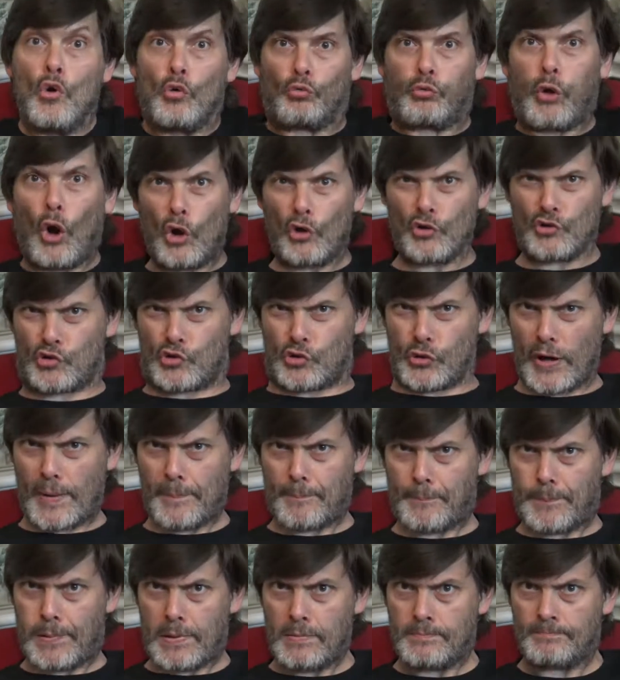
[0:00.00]
Road
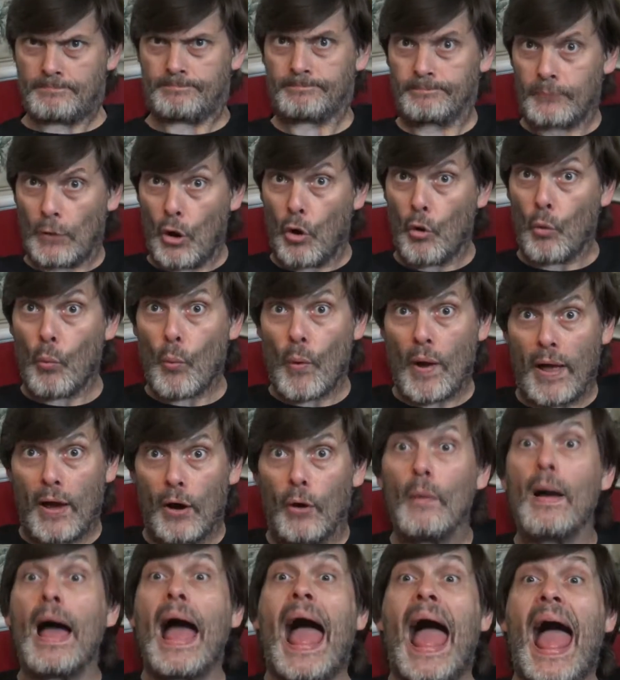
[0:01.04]
trip.
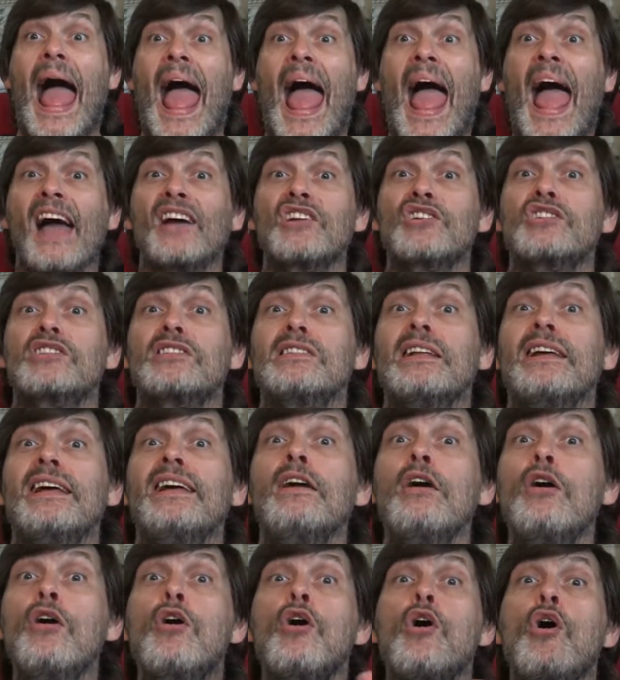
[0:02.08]
Well,
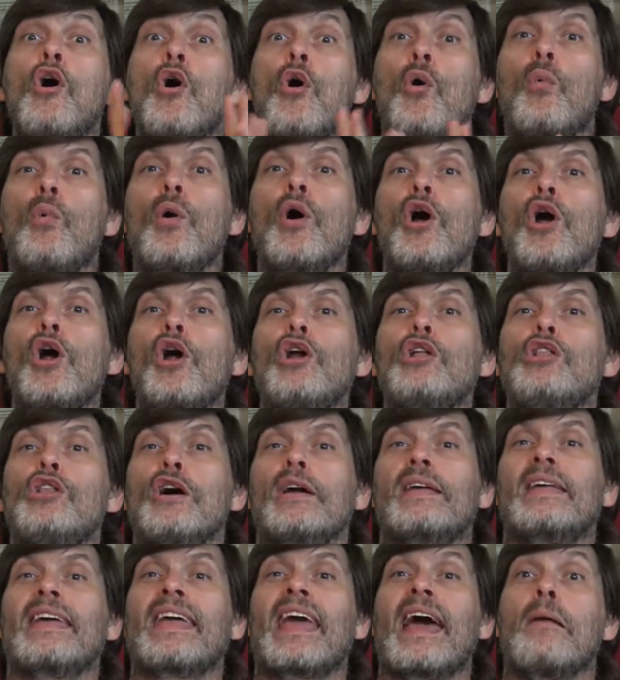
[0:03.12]
actually, we're
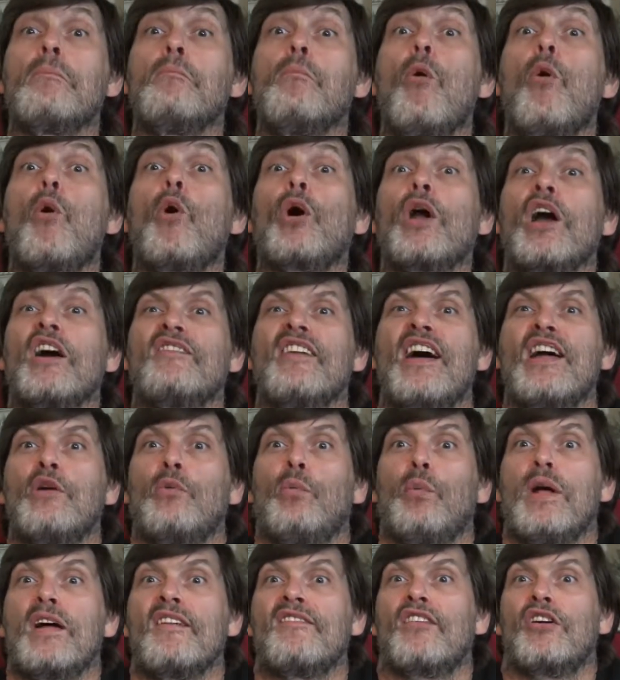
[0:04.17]
looking at more of a
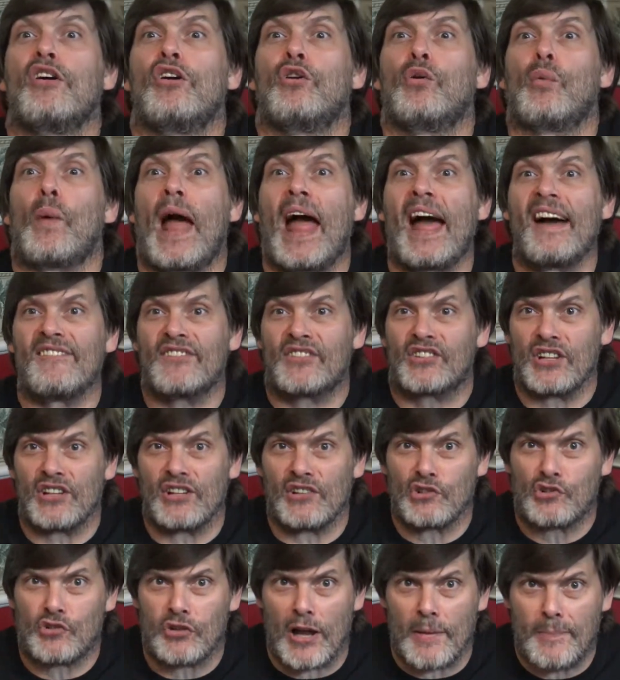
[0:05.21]
river
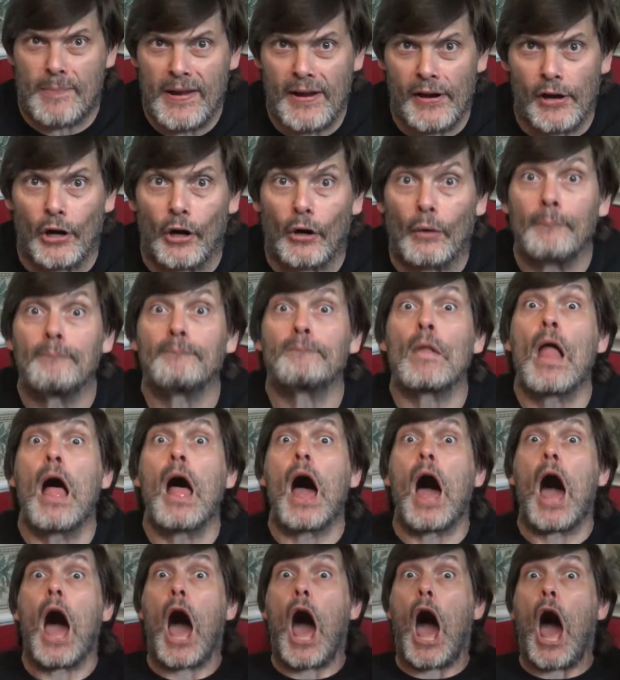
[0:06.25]
rafting trip here.
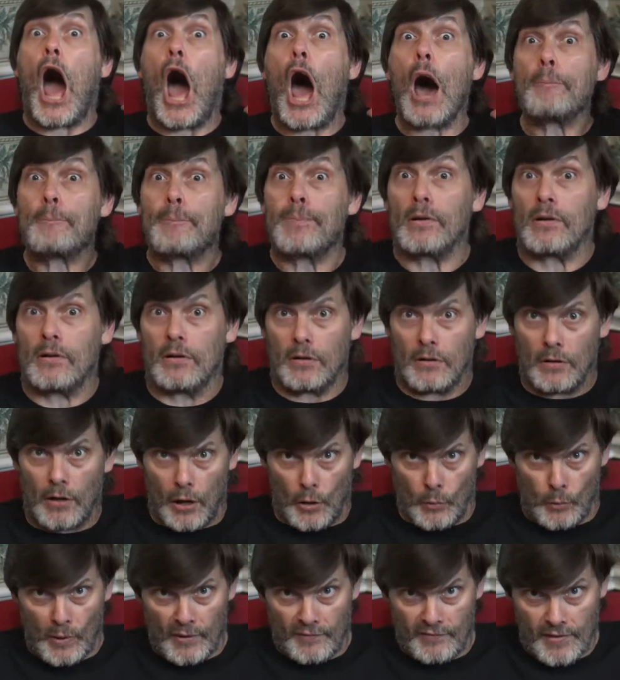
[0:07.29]
Up
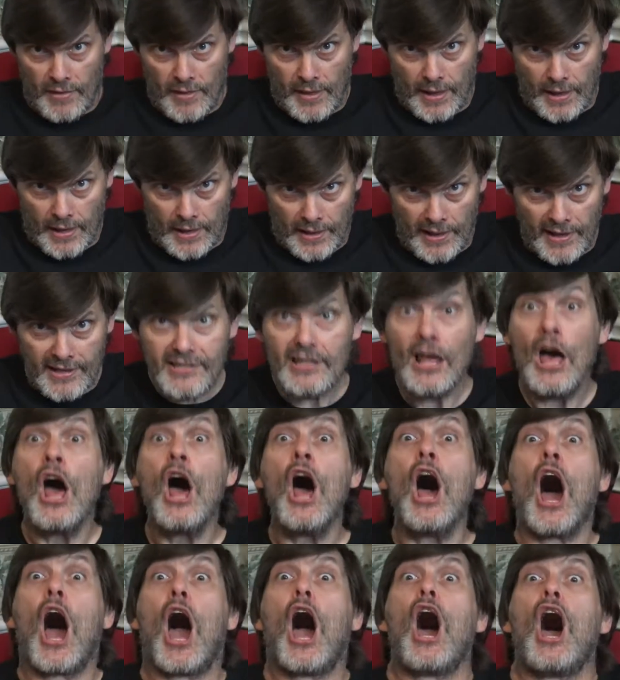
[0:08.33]
a river, that is.
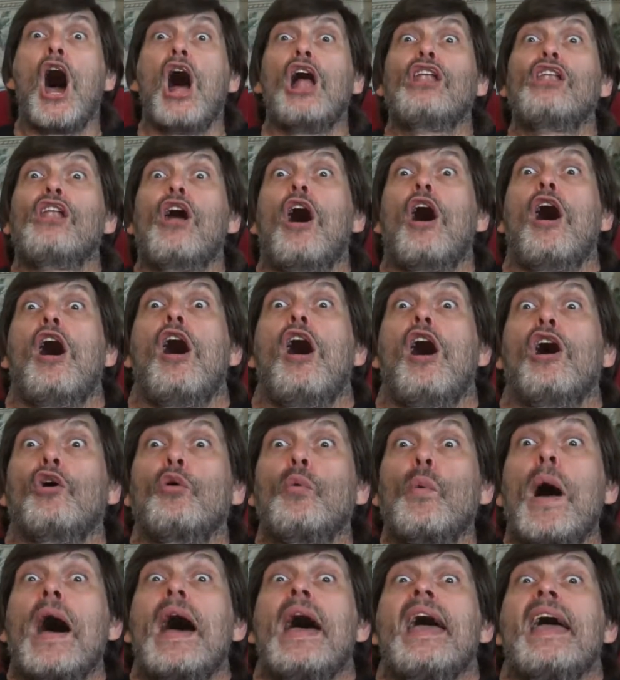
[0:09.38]
A long
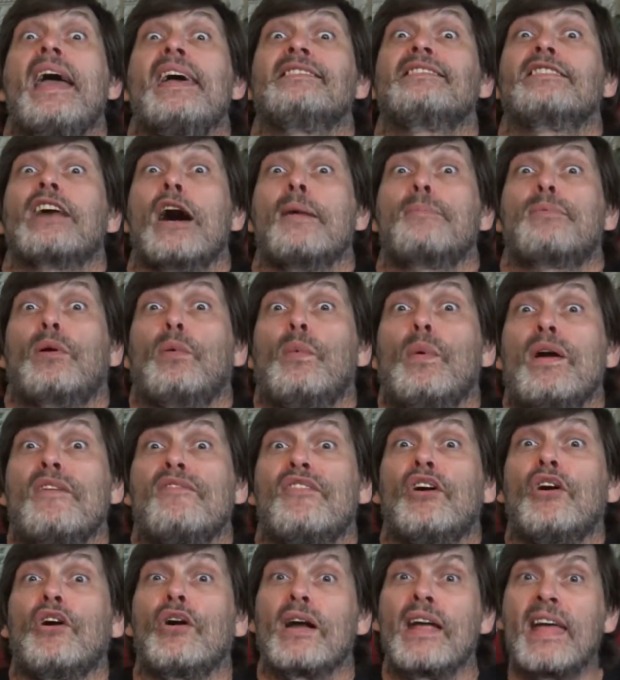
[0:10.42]
ways up a
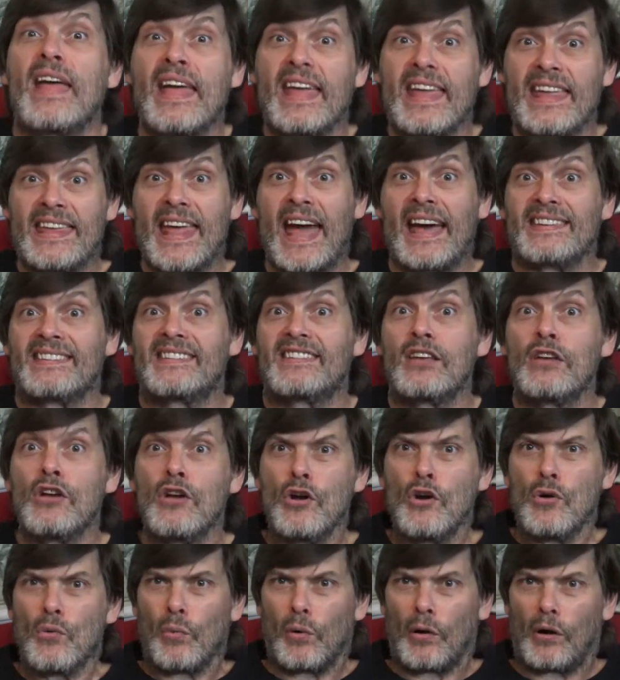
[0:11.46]
river. Yes,
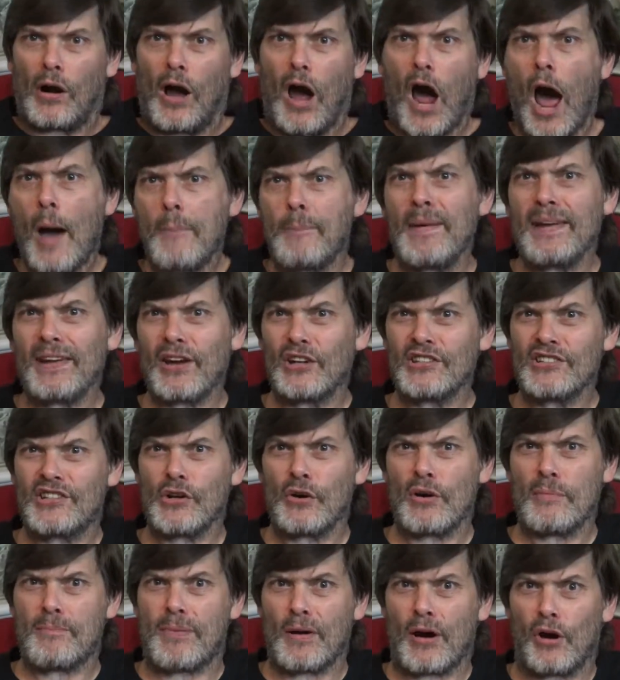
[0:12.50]
we're hopping
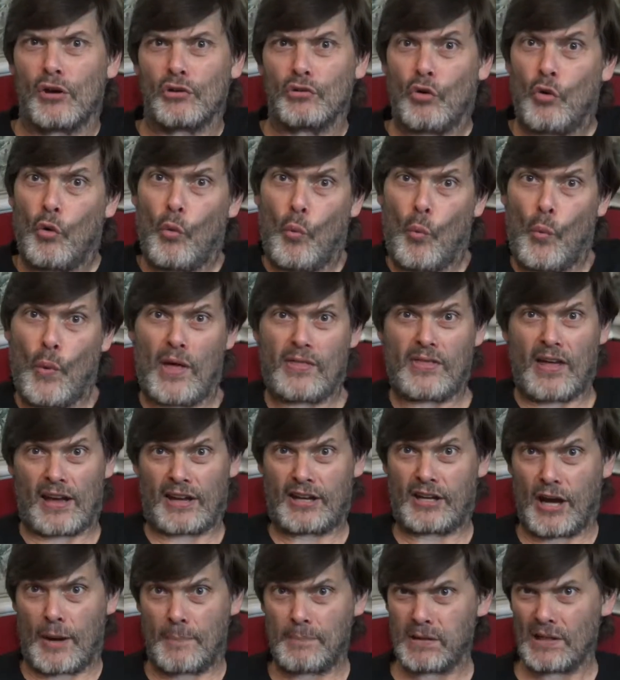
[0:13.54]
onto a boat with a
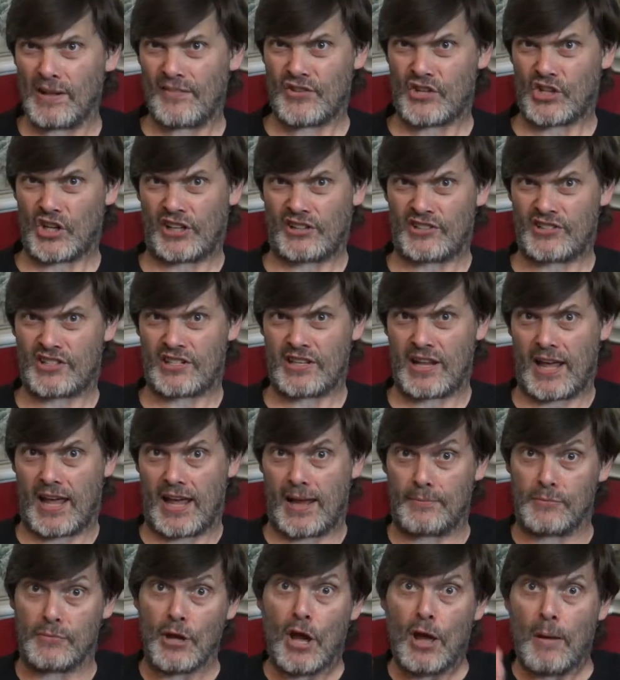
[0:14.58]
couple of gents
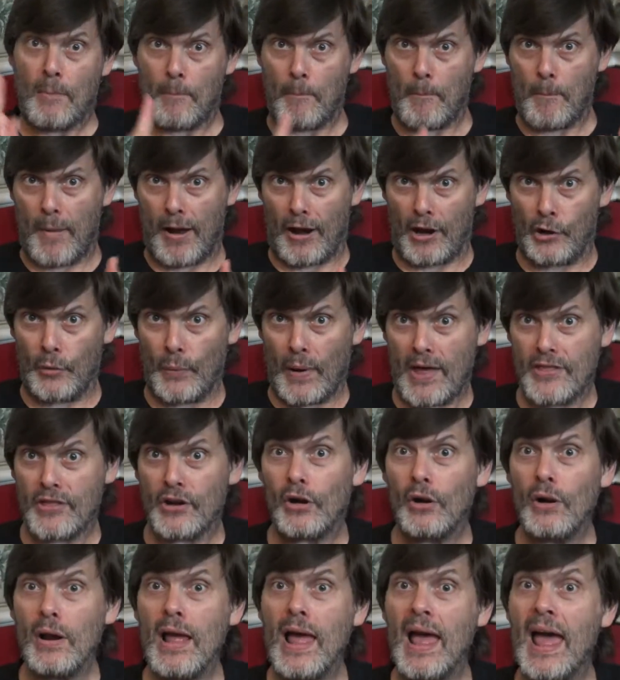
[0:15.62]
named
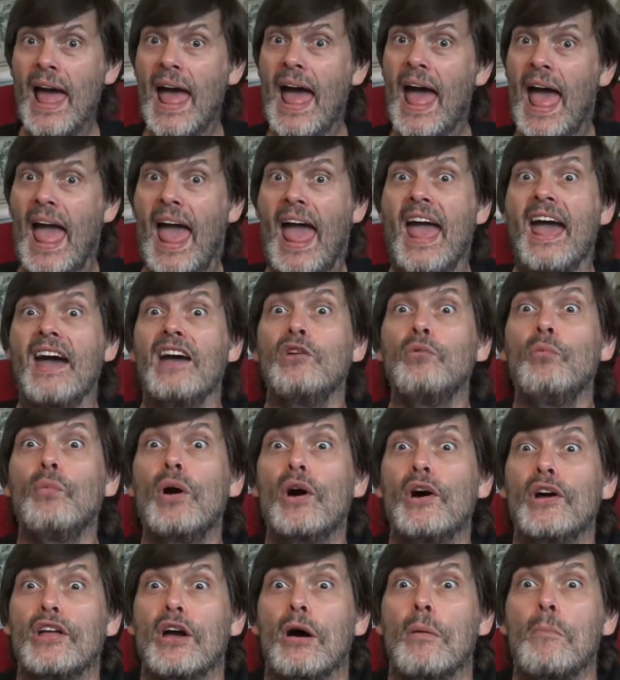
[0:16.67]
Meriwether and
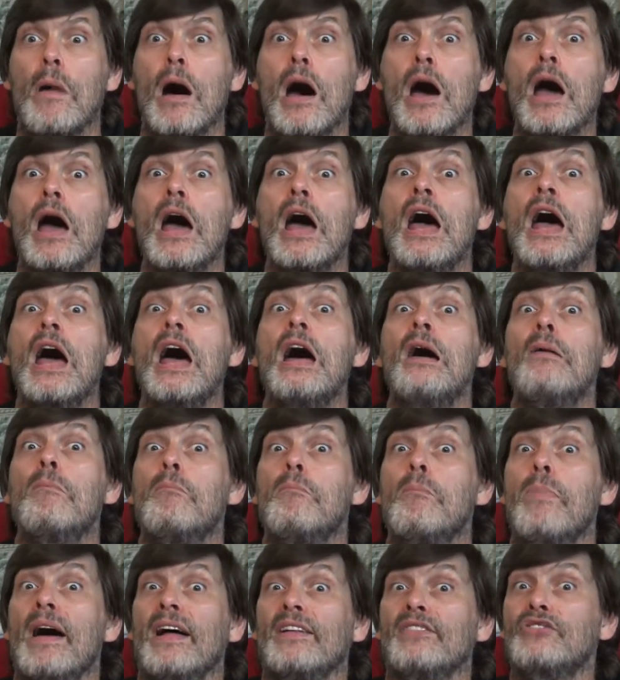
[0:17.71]
William,
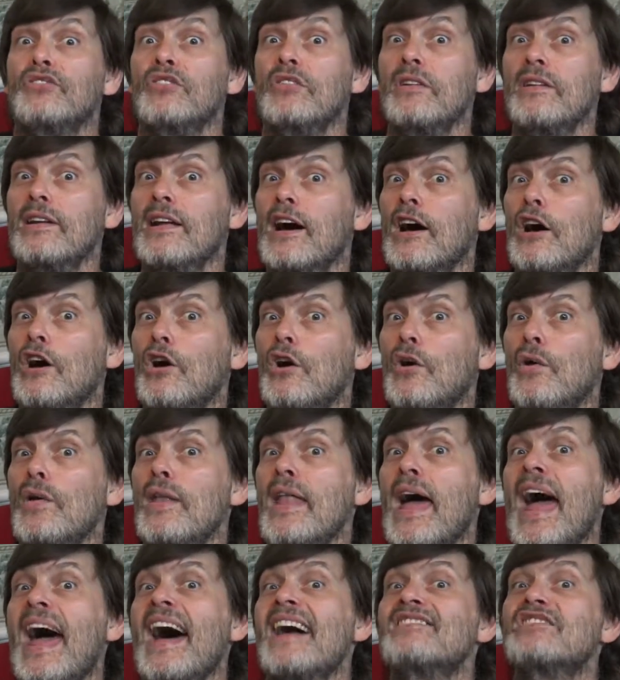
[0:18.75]
better known
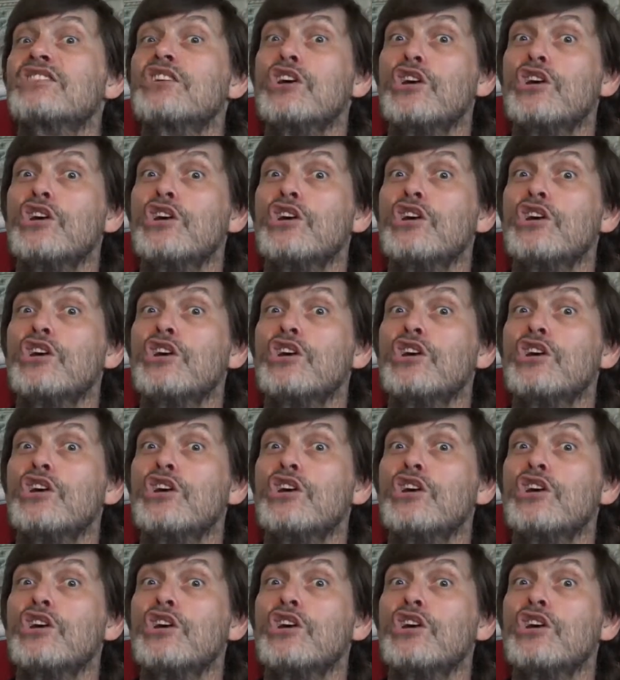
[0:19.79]
as